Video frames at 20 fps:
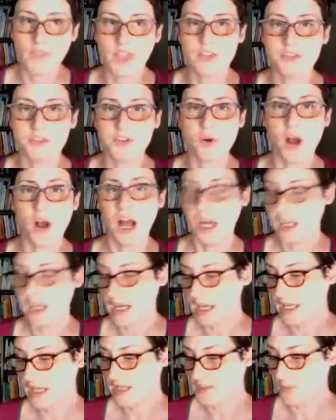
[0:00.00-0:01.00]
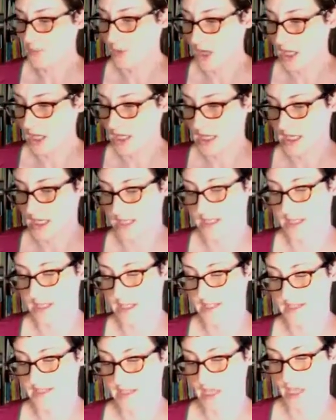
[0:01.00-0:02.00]
So Hugga is one,
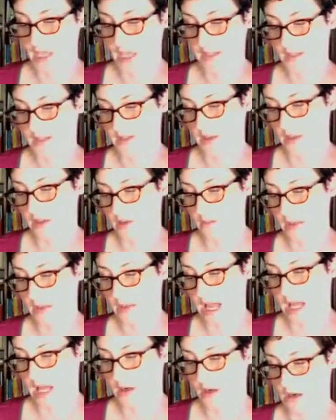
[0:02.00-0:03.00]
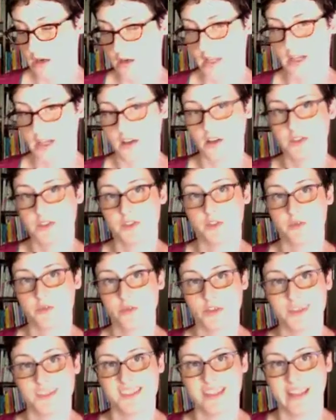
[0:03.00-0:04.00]
Nissa is another pattern, and also
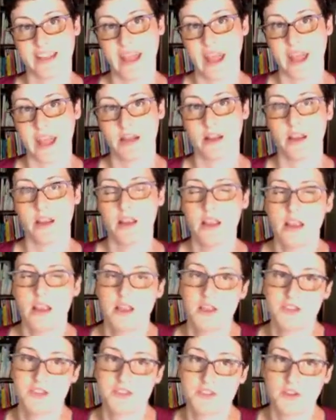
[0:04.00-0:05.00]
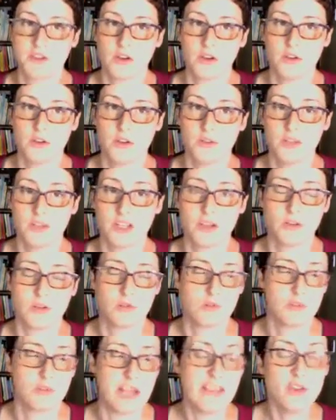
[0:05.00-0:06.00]
Twist Again. So,
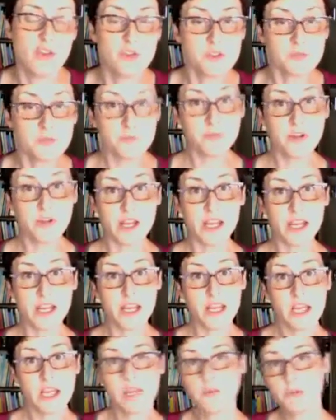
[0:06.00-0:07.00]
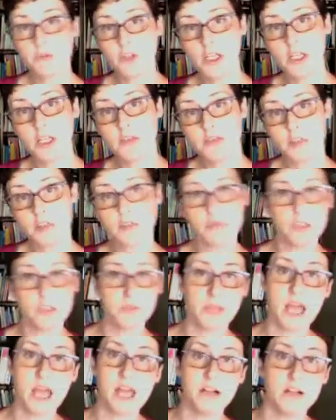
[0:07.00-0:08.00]
and those are free
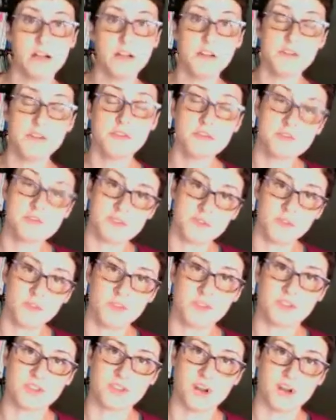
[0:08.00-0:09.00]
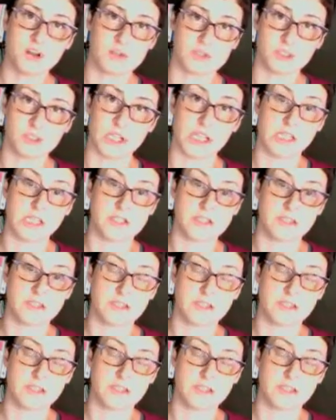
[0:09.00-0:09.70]
patterns, which are glorious.